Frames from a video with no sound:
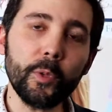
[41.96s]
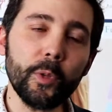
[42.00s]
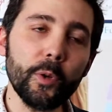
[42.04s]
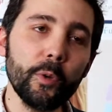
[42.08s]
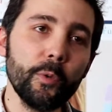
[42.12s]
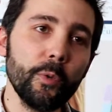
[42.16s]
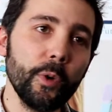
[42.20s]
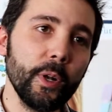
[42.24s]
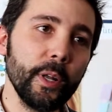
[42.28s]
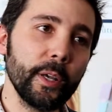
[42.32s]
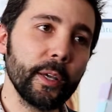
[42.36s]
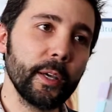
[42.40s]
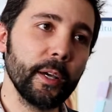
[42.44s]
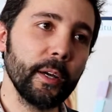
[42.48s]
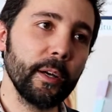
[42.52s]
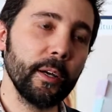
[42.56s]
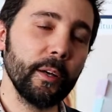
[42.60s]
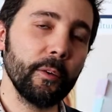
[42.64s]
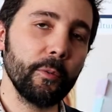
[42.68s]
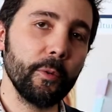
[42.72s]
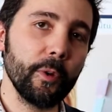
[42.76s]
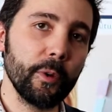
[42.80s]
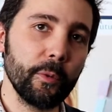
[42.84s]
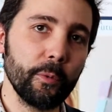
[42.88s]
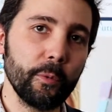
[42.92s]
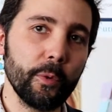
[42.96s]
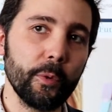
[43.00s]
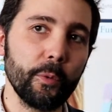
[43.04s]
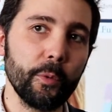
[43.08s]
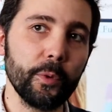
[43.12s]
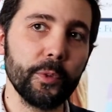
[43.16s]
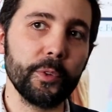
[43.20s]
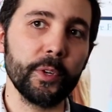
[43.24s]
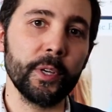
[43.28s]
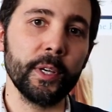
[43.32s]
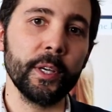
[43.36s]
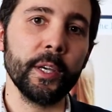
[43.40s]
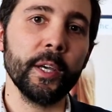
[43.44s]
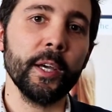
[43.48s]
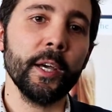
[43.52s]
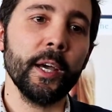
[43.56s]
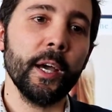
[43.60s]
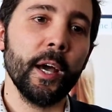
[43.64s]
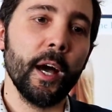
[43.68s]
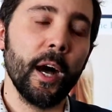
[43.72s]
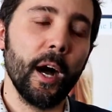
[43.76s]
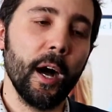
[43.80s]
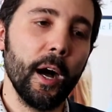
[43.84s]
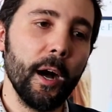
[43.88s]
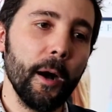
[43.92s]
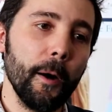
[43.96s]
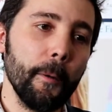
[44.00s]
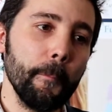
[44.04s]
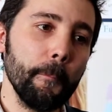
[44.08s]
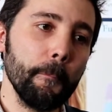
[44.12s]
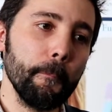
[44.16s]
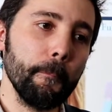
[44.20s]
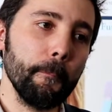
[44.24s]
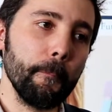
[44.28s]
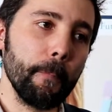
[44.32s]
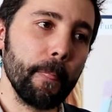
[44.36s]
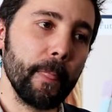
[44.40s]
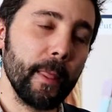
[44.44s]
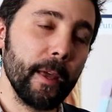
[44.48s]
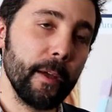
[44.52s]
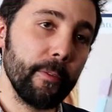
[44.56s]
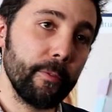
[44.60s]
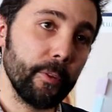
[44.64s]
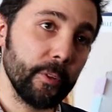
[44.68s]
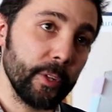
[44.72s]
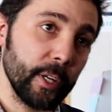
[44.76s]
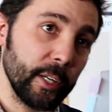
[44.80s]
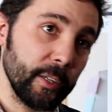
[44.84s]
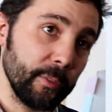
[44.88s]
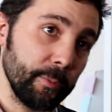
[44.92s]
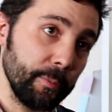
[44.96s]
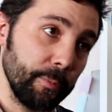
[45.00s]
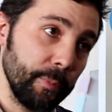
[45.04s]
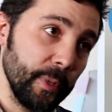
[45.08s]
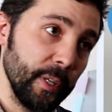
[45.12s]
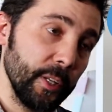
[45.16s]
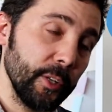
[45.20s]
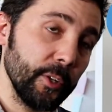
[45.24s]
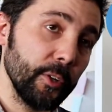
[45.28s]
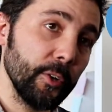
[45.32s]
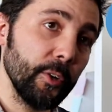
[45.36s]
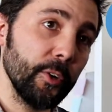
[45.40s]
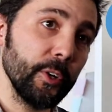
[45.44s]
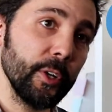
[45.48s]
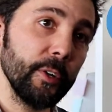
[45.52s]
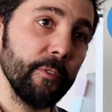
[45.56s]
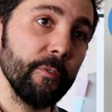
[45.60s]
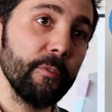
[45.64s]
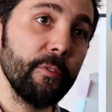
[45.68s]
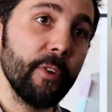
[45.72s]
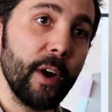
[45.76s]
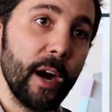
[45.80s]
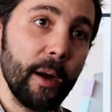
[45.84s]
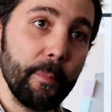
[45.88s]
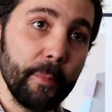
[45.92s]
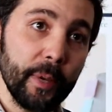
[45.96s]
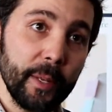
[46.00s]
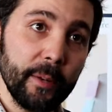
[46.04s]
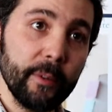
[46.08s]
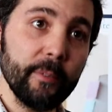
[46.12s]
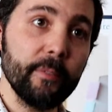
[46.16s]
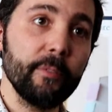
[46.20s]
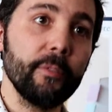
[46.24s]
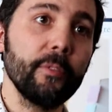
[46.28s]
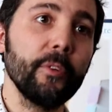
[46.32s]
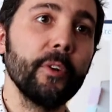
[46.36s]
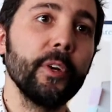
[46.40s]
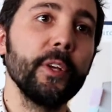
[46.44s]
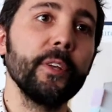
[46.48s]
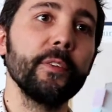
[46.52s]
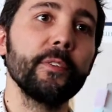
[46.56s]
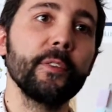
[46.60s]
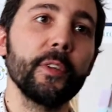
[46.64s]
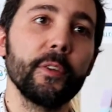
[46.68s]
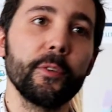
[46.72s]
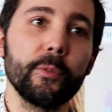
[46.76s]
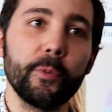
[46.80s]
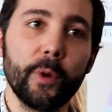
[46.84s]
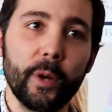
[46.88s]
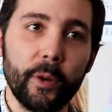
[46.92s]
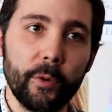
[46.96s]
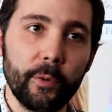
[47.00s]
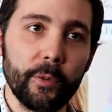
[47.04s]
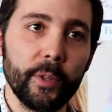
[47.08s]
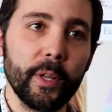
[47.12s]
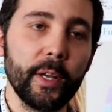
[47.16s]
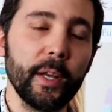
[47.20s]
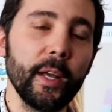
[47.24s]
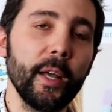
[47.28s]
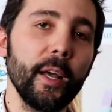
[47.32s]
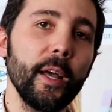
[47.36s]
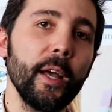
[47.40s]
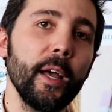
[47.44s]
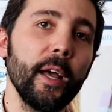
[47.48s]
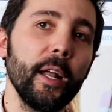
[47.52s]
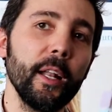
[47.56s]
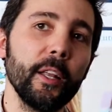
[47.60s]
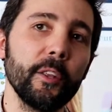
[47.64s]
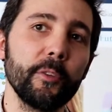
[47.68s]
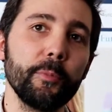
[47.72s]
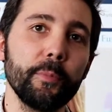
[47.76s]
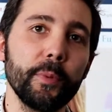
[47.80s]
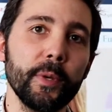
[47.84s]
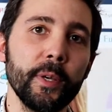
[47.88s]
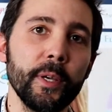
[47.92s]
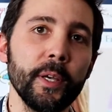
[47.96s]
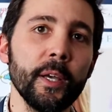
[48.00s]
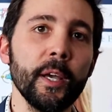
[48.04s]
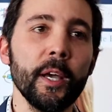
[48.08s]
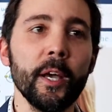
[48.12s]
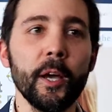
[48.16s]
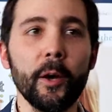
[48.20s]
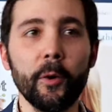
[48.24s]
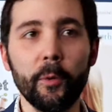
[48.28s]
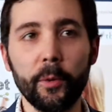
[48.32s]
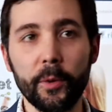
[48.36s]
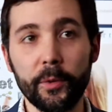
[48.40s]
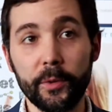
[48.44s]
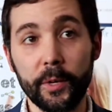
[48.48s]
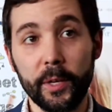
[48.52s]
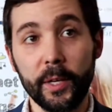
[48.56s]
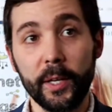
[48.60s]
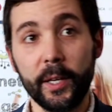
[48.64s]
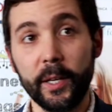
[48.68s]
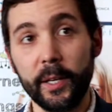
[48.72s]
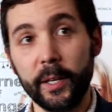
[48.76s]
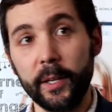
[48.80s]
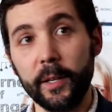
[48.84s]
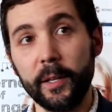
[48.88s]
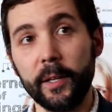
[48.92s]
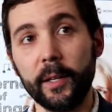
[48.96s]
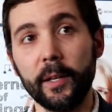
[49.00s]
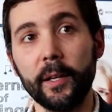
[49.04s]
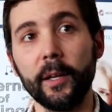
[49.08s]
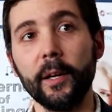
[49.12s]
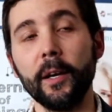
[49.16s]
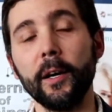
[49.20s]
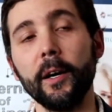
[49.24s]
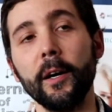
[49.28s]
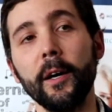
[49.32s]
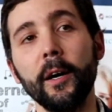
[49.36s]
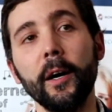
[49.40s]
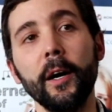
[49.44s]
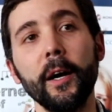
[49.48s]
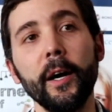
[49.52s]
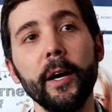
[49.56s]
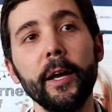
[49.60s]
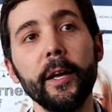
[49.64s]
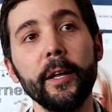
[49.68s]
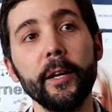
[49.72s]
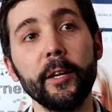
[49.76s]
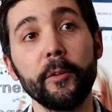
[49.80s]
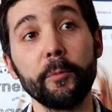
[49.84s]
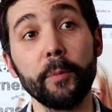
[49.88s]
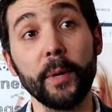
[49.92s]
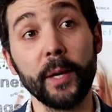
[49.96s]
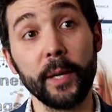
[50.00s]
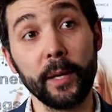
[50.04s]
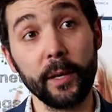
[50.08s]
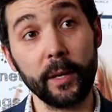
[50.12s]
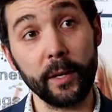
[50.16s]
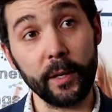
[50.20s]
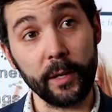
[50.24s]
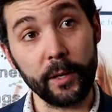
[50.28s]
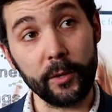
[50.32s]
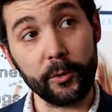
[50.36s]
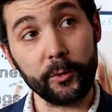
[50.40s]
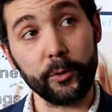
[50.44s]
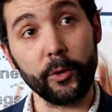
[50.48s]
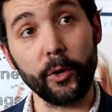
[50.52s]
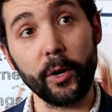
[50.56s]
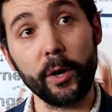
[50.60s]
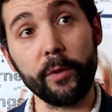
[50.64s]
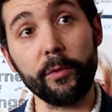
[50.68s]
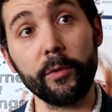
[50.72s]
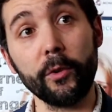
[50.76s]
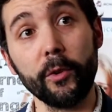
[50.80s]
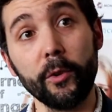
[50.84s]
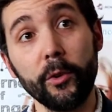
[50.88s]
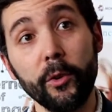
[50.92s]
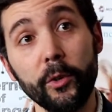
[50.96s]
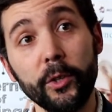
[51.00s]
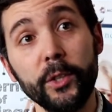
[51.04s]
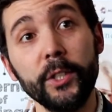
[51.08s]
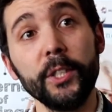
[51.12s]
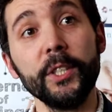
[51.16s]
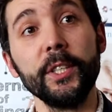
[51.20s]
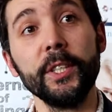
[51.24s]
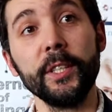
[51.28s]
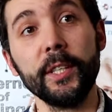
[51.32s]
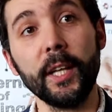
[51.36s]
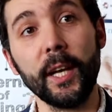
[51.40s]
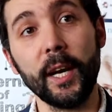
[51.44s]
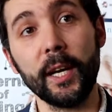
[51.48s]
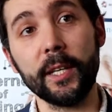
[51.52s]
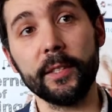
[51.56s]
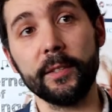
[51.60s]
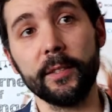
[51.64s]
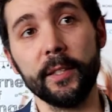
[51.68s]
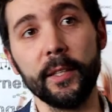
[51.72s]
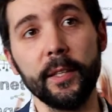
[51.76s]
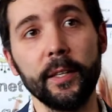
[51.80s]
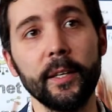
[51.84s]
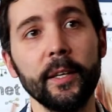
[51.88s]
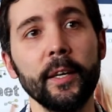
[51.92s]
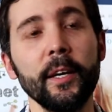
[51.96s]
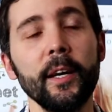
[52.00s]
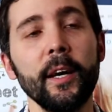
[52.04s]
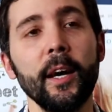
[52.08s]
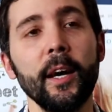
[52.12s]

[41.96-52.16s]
When we see the effort that has been done in farming, for instance, one of the LSP, we see in Spain a strong effort on digitalizing